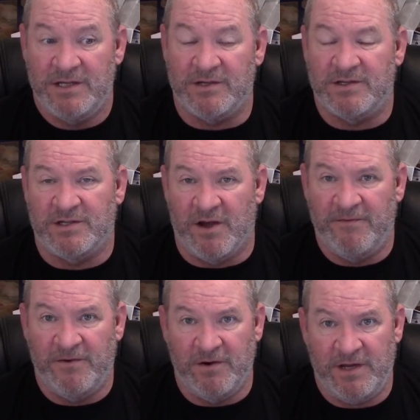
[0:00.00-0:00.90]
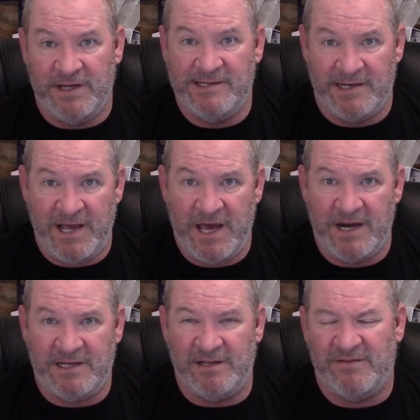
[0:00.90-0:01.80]
So sulfur is an
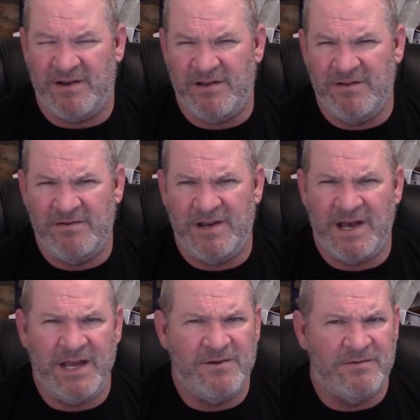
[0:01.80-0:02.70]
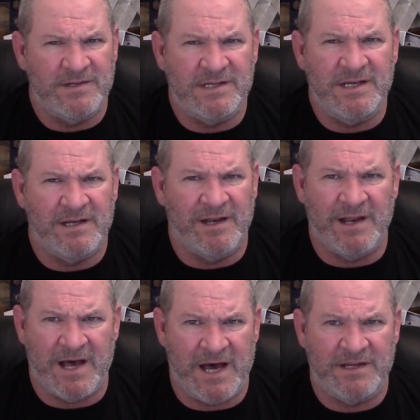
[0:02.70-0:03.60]
additive, although I don't see a
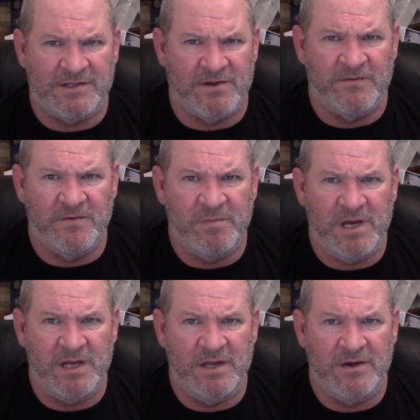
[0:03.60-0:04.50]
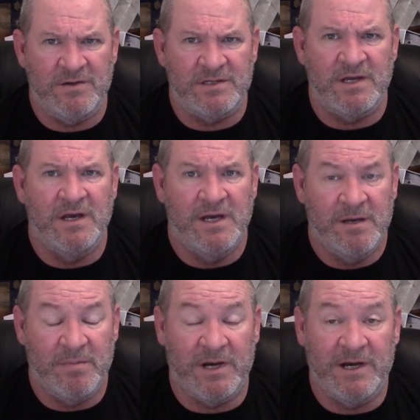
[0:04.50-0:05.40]
lot of sulfur being used,
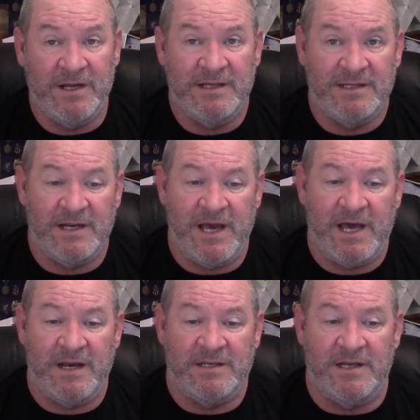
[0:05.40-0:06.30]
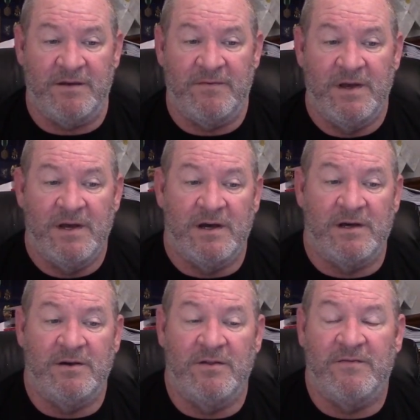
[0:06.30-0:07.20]
but it is an additive
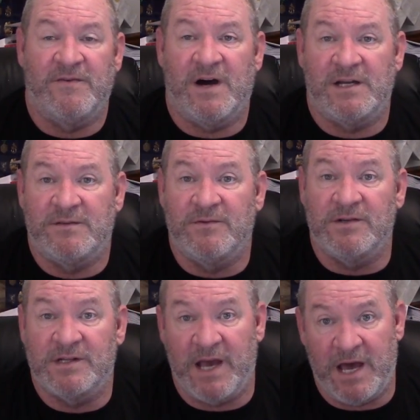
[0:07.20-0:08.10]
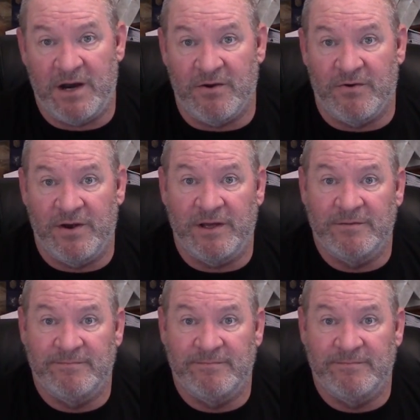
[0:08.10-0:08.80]
under the phosphorus category.